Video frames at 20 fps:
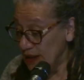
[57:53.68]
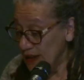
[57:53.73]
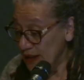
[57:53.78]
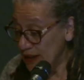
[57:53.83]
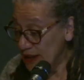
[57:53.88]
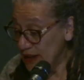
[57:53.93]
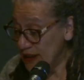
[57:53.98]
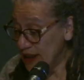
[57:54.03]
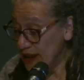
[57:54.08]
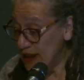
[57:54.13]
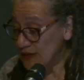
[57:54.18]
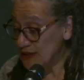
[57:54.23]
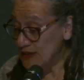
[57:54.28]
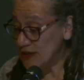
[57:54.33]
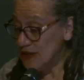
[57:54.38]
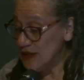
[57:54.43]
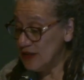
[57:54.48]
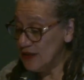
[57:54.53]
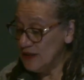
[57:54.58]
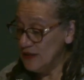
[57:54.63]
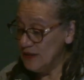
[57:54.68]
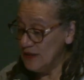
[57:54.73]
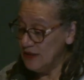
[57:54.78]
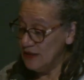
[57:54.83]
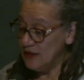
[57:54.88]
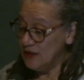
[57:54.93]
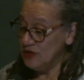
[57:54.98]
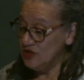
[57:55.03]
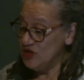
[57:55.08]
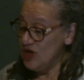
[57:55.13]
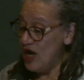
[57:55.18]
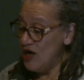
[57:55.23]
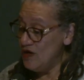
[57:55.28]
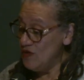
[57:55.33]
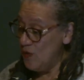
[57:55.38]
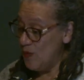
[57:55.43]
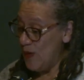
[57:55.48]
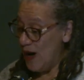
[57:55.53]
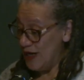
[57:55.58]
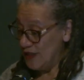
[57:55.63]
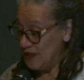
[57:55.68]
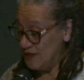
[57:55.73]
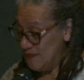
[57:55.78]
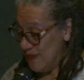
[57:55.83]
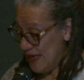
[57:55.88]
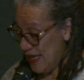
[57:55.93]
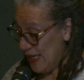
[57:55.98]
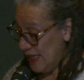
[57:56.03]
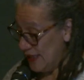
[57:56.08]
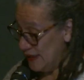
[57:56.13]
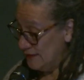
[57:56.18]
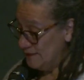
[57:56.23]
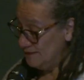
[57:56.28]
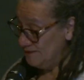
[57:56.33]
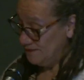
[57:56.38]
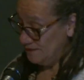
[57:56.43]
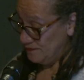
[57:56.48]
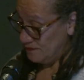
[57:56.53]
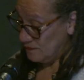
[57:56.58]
He has a young white man,